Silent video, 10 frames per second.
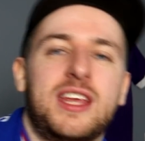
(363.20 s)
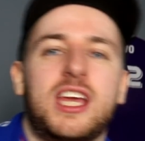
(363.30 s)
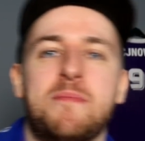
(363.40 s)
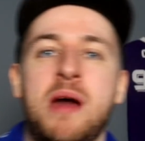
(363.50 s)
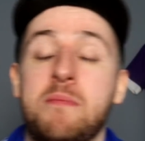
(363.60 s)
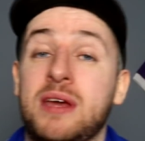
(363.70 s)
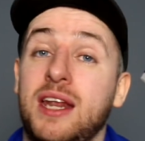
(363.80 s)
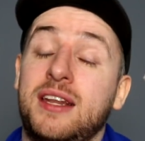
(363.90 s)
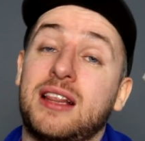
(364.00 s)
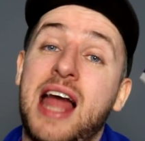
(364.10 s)
the commitment
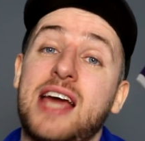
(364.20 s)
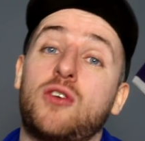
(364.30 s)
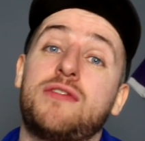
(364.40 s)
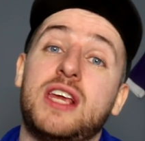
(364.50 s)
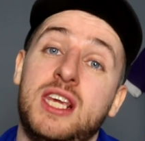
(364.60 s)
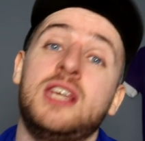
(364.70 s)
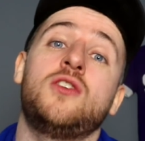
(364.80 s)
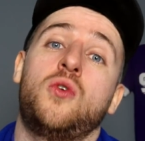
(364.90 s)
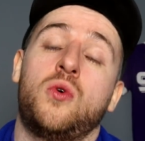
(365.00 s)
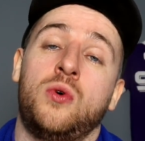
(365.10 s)
and the lack of
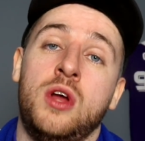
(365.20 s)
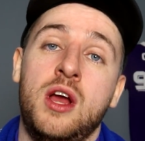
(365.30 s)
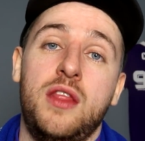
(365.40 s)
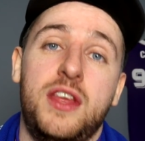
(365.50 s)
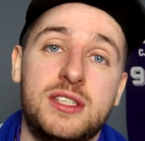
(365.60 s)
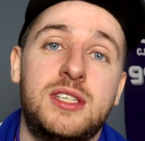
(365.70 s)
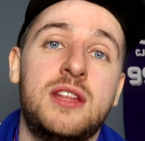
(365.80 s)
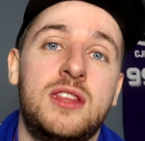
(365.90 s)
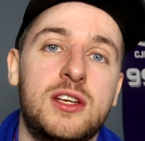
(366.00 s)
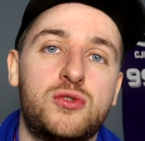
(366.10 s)
ego that's
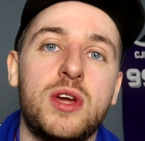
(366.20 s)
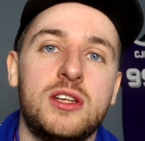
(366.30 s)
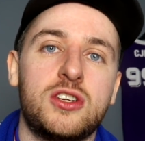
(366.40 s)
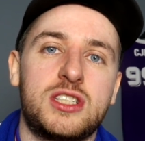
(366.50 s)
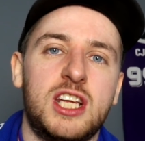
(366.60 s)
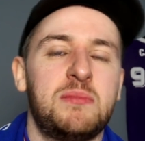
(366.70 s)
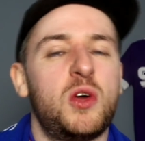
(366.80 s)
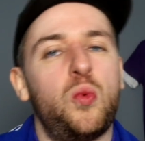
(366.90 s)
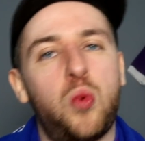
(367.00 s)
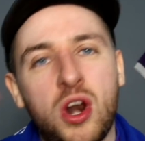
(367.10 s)
in this Rangers team. The
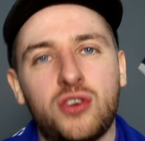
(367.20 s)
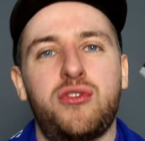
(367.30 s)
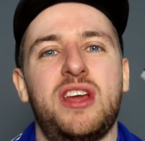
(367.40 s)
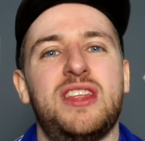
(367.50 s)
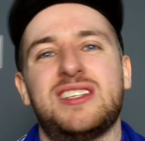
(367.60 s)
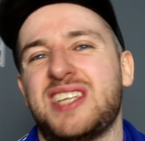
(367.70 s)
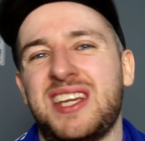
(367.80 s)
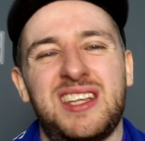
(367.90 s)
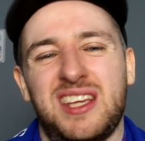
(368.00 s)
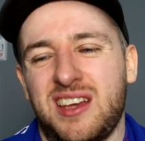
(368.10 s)
work rate that's
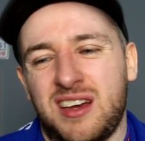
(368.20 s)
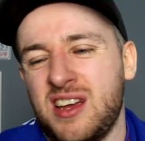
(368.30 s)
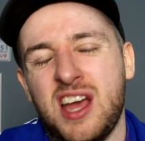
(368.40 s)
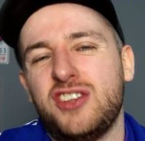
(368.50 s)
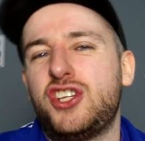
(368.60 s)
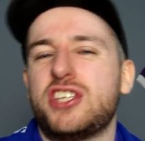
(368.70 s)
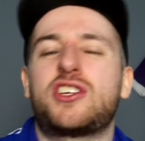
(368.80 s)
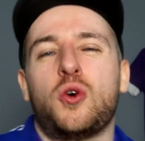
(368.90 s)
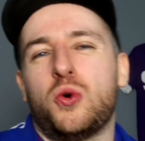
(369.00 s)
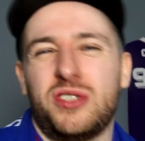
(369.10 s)
in here just
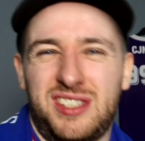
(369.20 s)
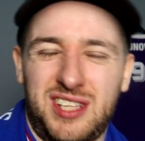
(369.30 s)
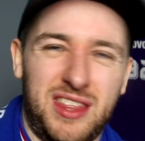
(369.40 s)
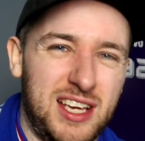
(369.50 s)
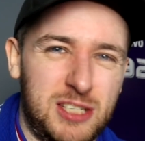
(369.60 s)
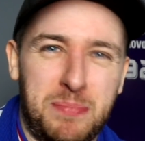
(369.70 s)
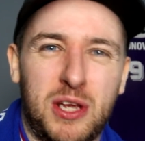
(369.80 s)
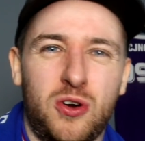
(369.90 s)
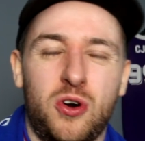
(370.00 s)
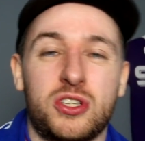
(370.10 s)
goes to this
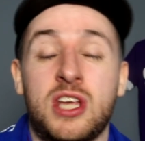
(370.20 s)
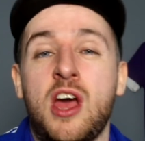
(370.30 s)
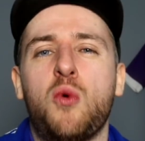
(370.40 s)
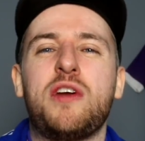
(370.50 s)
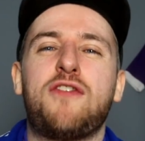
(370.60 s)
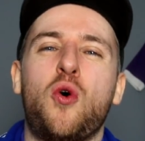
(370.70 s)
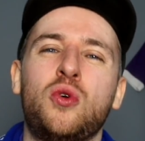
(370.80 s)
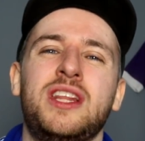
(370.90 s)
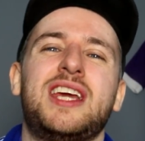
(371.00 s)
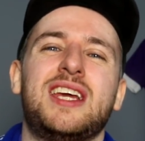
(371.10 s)
because we've
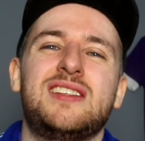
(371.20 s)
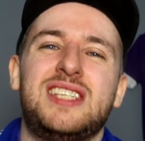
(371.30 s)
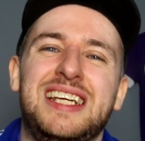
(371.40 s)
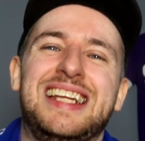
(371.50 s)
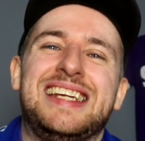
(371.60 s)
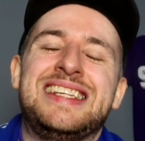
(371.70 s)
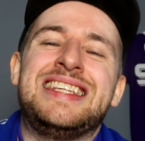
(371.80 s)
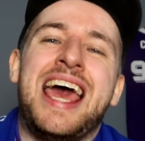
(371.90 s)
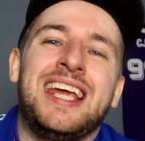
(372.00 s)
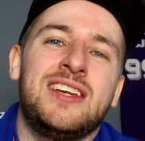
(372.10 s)
only conceded
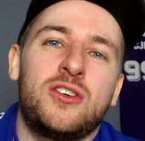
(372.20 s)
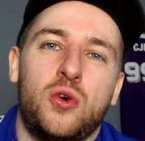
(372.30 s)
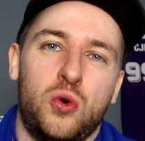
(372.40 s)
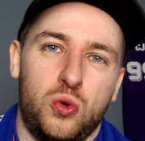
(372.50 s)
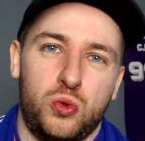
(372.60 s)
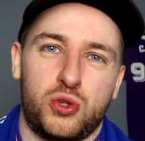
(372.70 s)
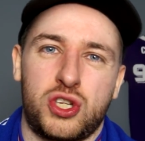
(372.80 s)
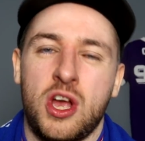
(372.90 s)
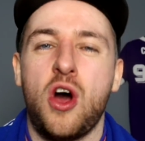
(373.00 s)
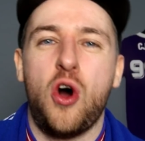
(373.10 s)
nine
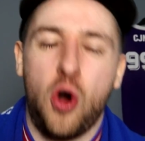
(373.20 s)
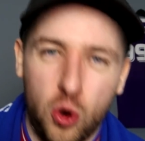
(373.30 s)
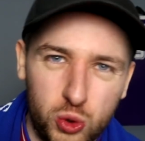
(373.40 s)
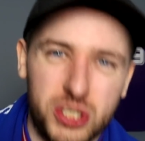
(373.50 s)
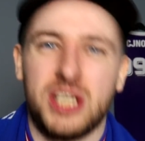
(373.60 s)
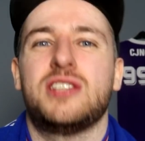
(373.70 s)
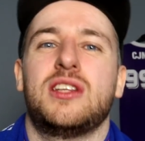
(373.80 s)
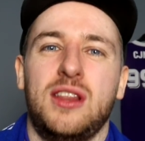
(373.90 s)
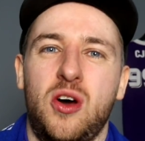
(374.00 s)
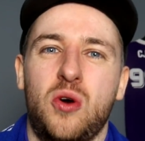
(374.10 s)
goals all
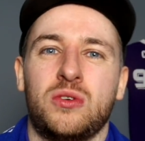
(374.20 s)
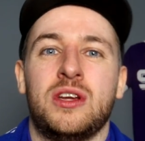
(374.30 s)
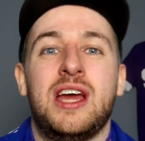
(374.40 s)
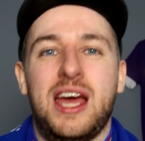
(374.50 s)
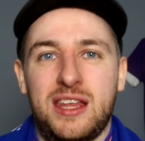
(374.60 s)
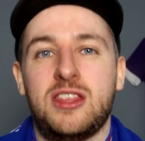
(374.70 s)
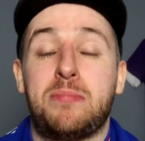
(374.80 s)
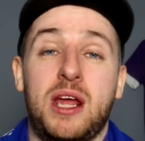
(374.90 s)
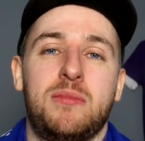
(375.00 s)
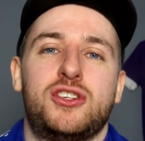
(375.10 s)
season long in the
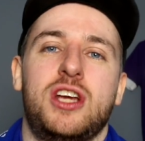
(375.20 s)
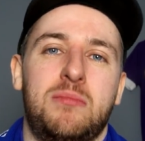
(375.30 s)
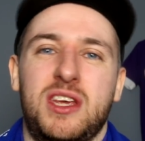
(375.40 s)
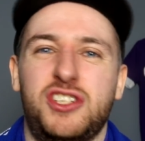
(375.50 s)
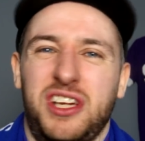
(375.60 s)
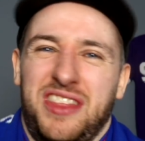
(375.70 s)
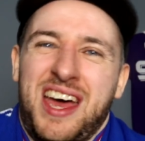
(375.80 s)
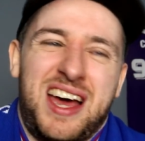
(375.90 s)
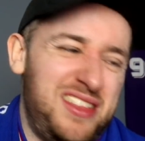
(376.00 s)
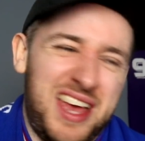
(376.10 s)
Premiership this year.
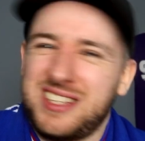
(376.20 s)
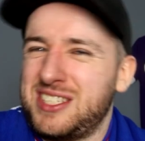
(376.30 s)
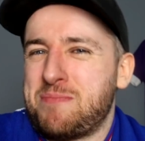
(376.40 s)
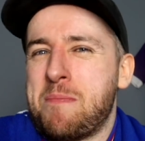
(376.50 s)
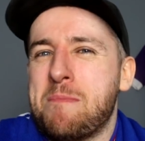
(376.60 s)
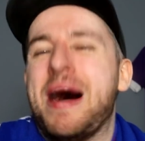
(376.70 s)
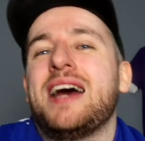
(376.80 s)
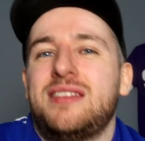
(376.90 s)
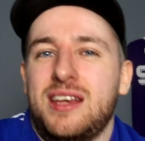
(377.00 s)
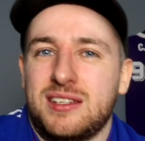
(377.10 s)
That that's
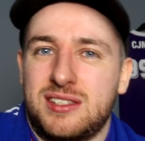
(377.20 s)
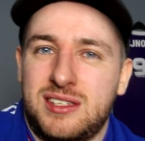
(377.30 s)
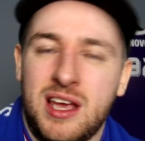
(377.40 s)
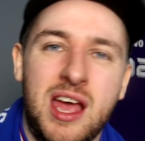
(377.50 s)
madness